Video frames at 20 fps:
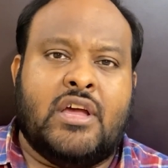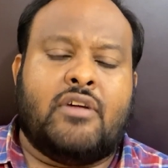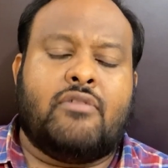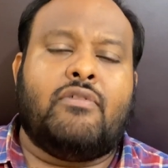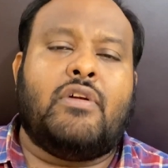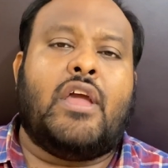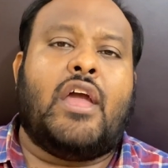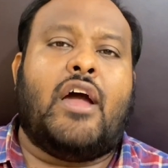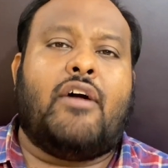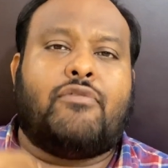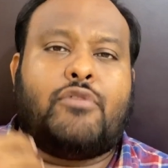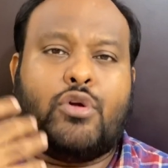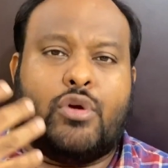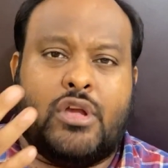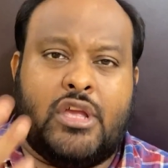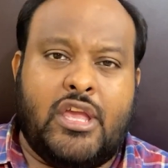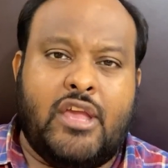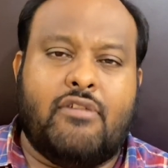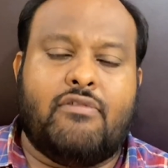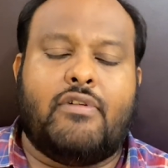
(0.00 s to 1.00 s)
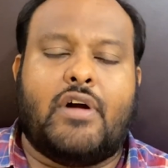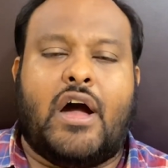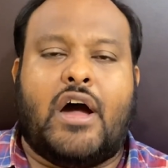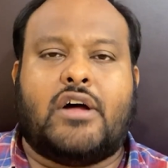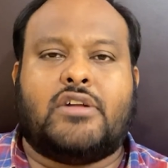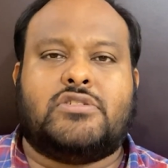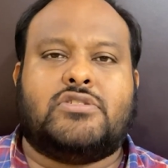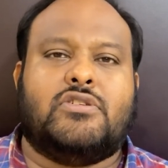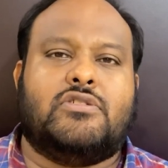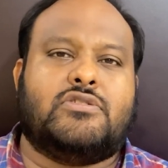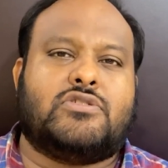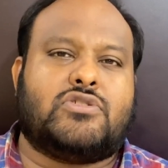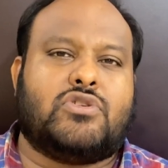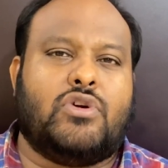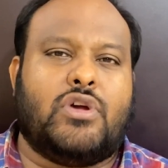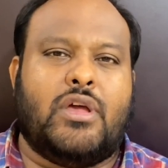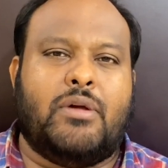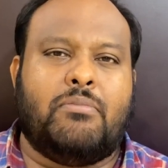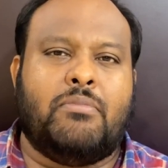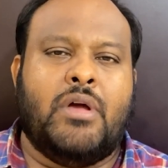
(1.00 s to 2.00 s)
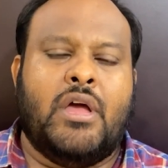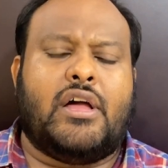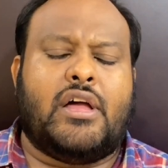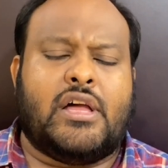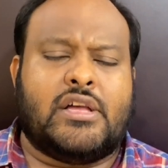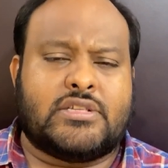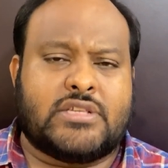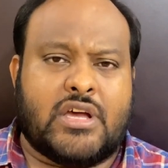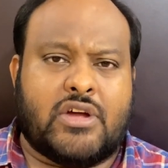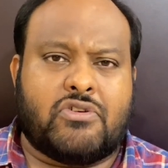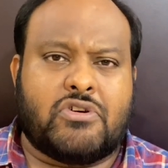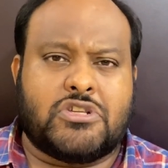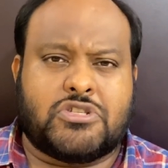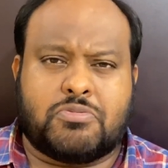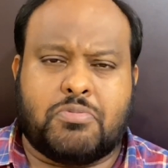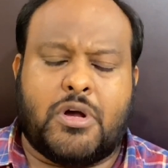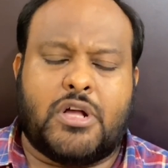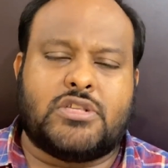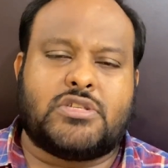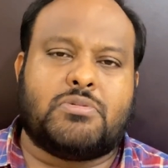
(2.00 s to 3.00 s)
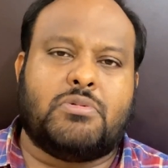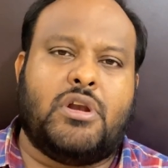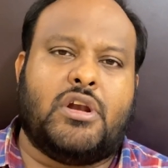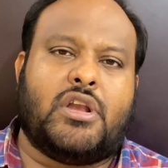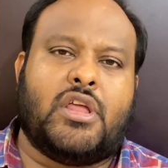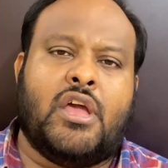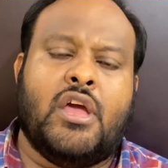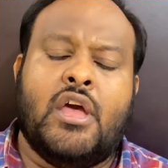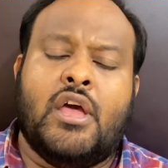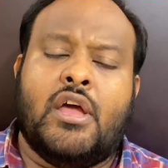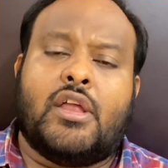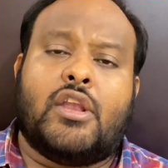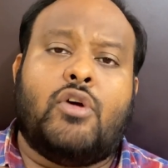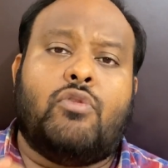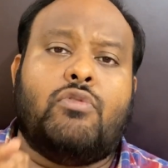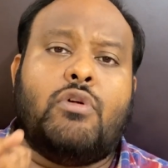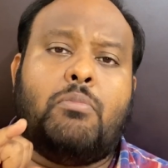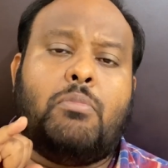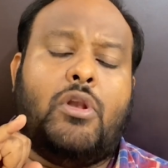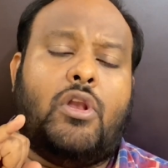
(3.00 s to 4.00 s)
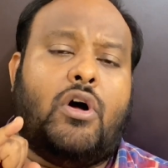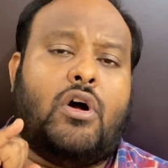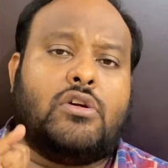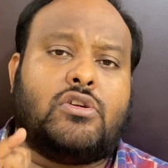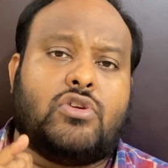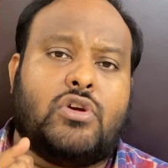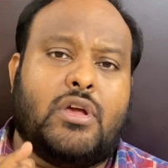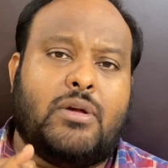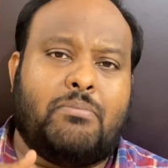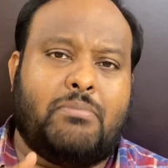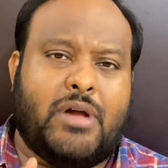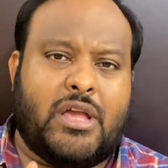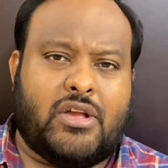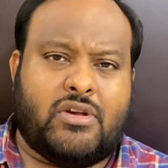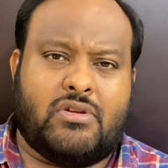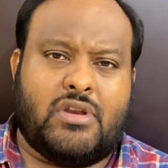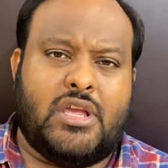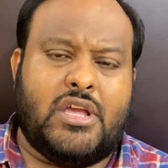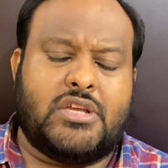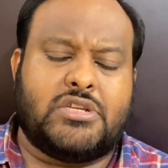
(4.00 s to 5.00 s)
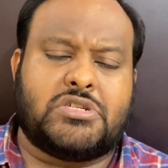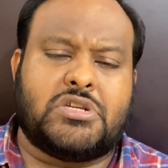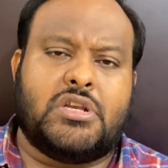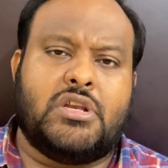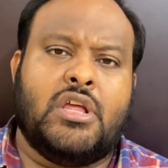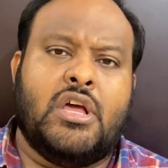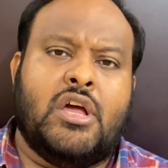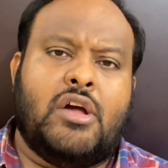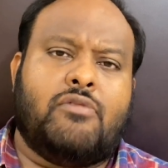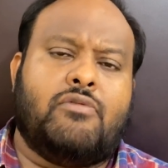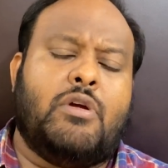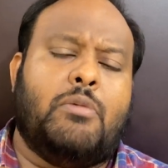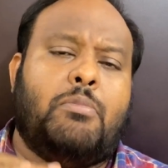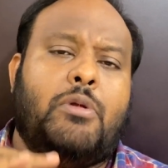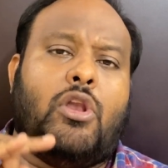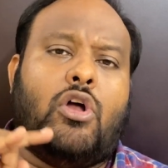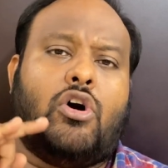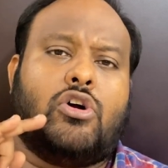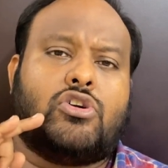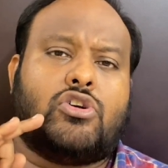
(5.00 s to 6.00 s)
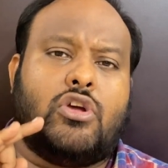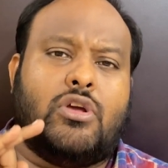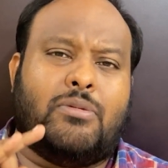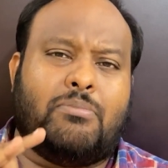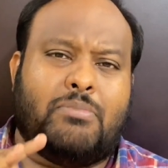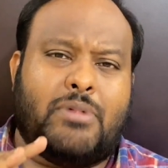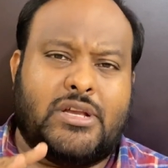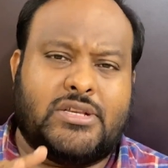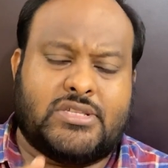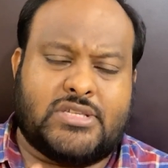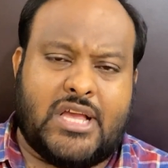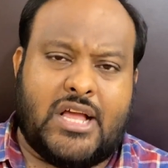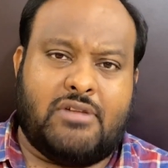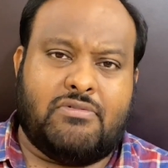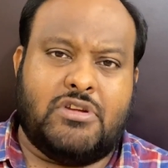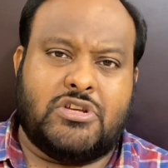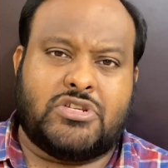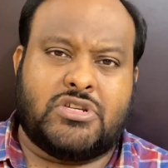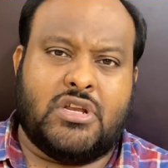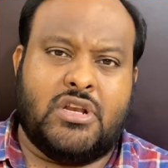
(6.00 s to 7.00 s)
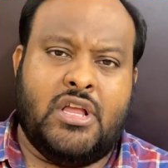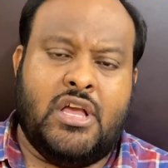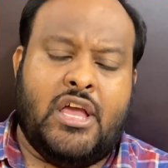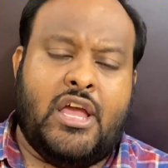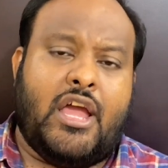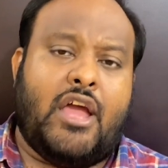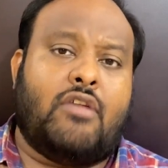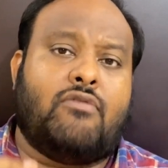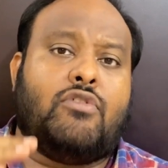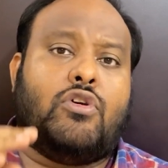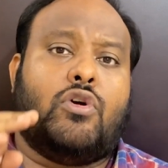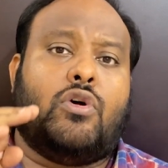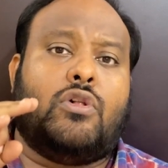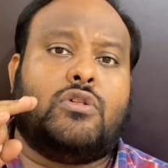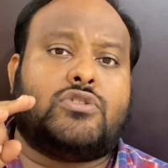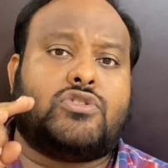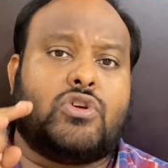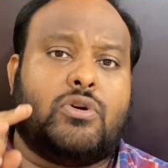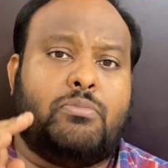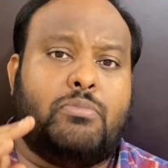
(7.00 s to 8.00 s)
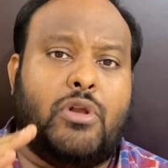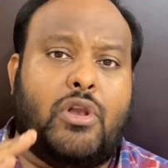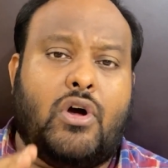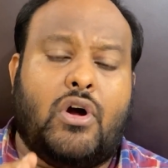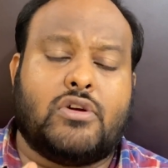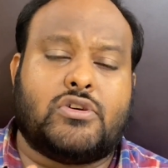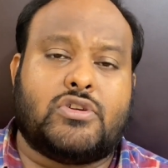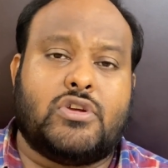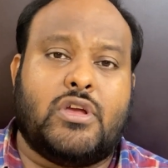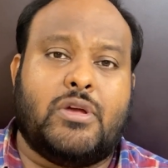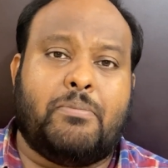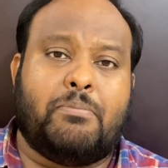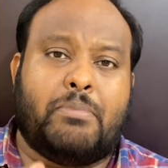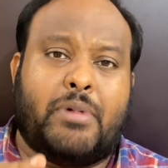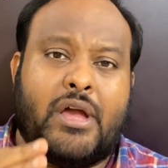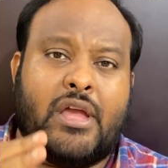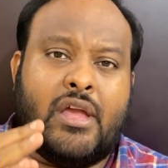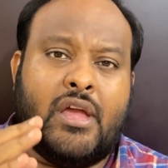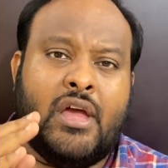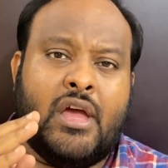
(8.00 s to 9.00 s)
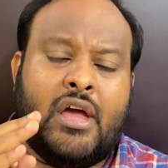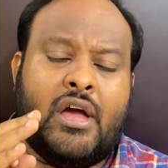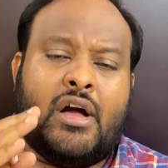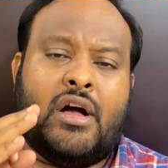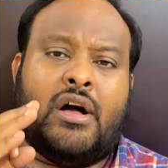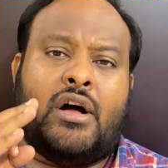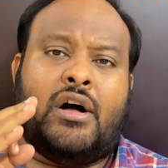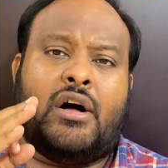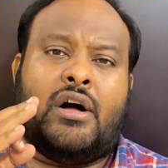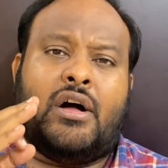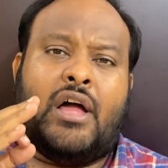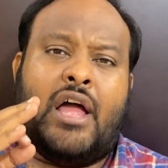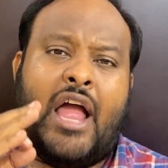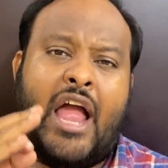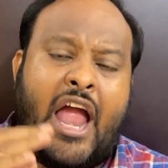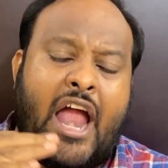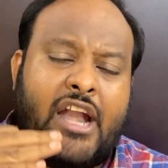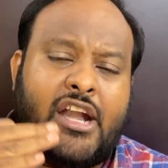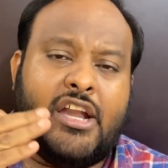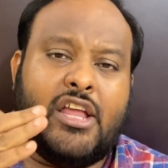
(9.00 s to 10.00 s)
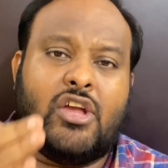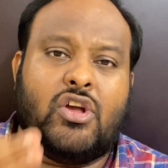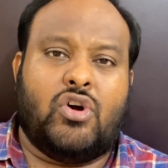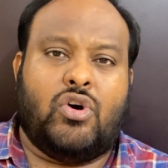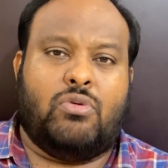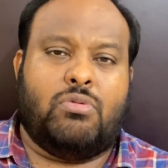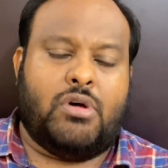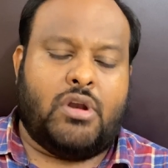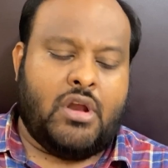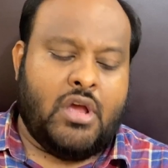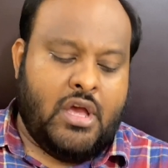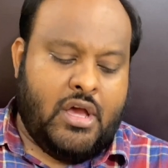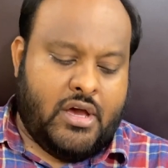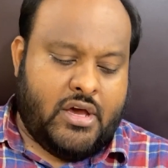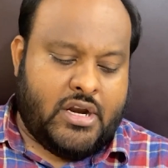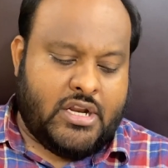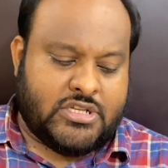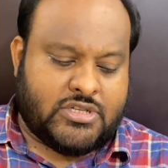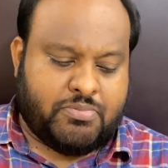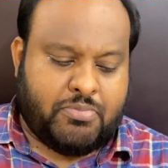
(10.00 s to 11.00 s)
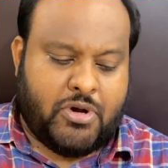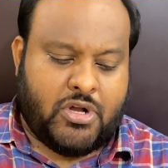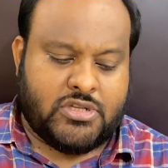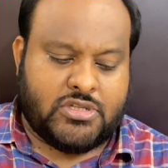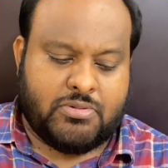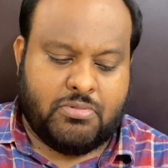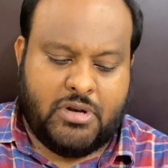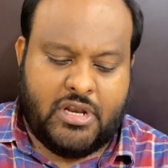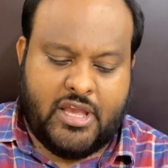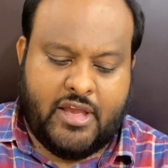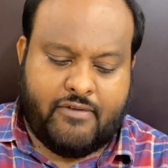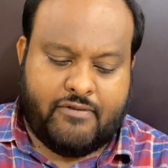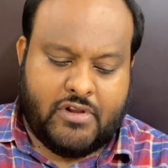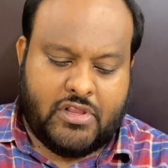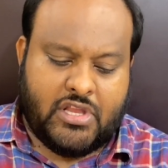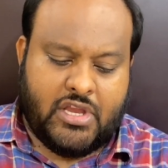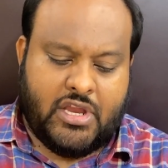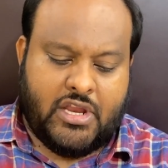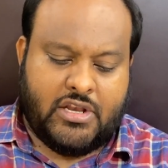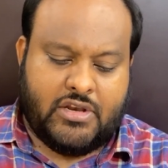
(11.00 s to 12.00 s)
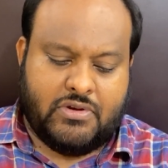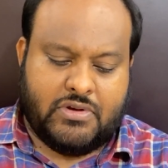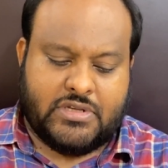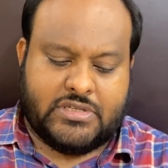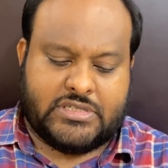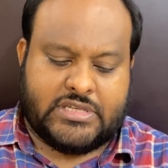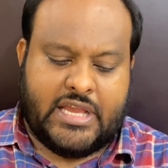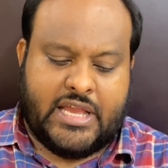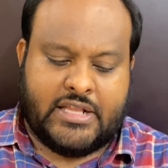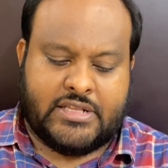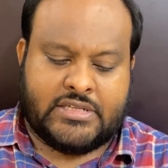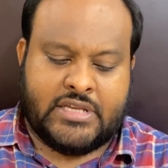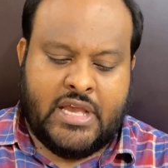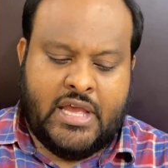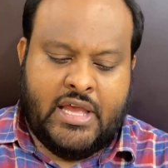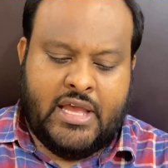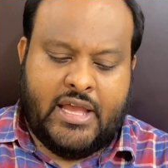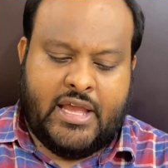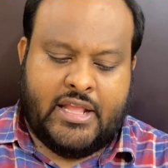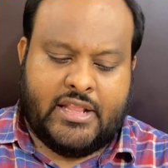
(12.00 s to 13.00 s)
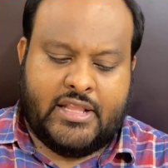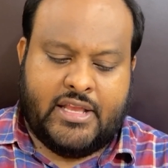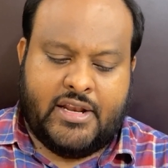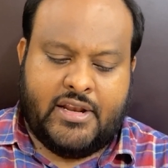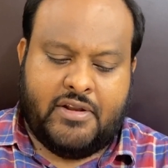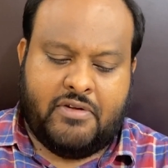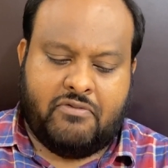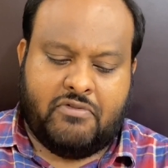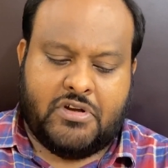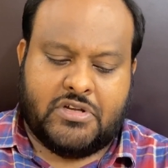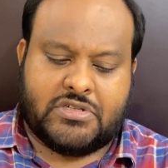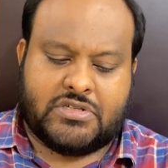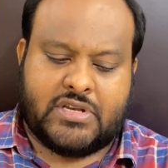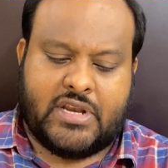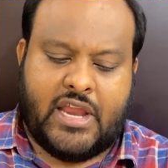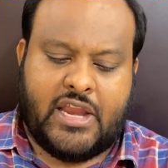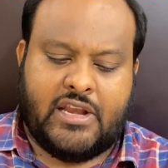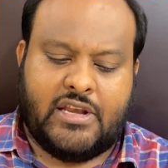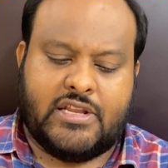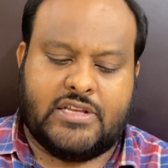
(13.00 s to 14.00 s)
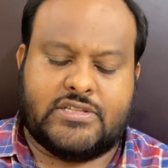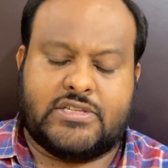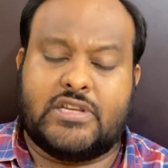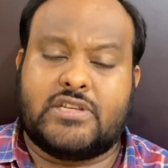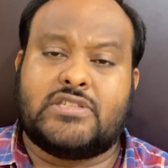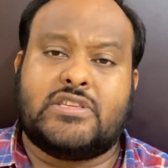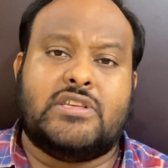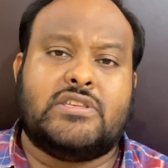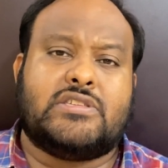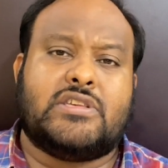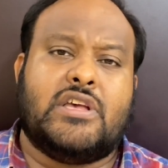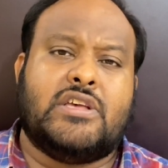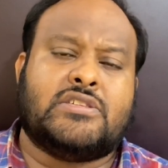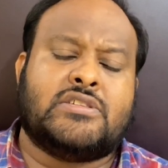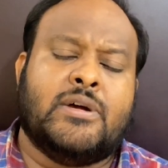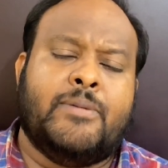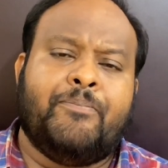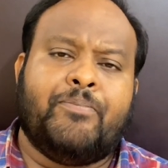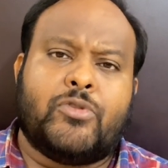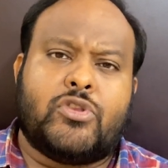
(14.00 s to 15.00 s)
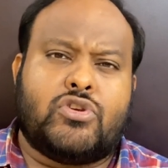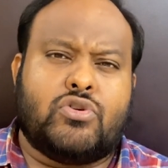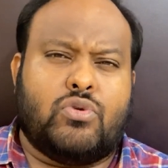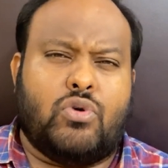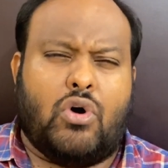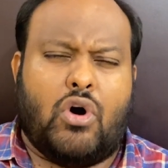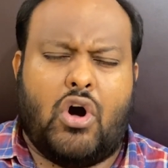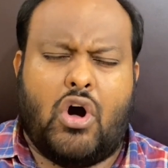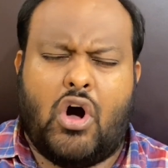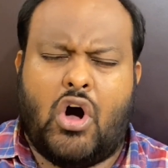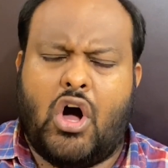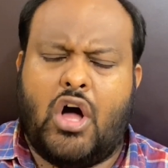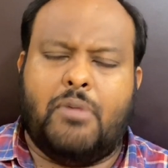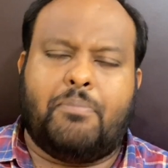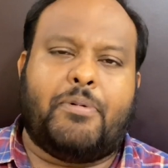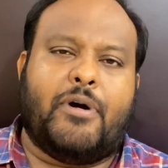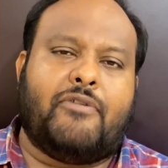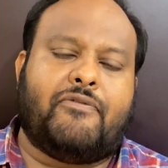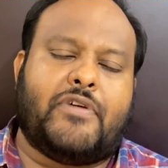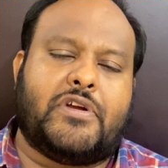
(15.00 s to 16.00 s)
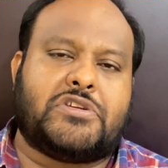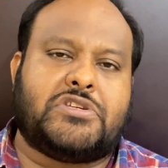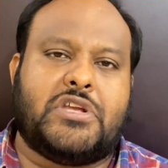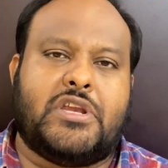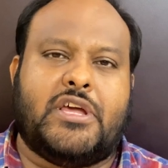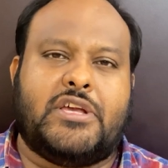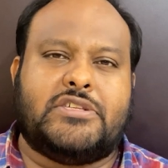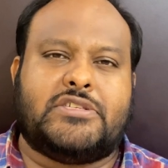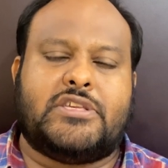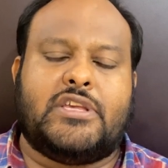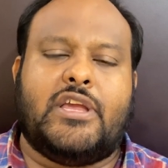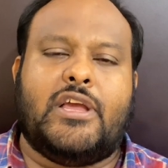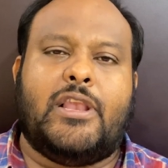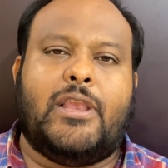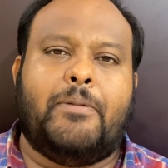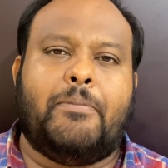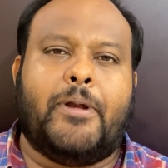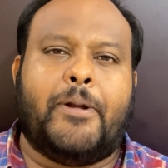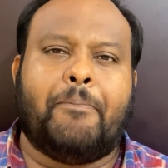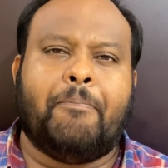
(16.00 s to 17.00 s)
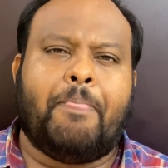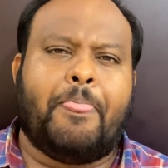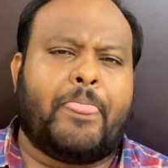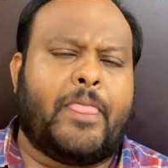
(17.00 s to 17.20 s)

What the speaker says: We have to give ourselves to him as our responsibility. Now, we belong to him by creation, we belong to him by salvation, and we also belong to him by handing over responsibly everything into his hands. And then in verse 96, he says, to all perfection, I see a limit.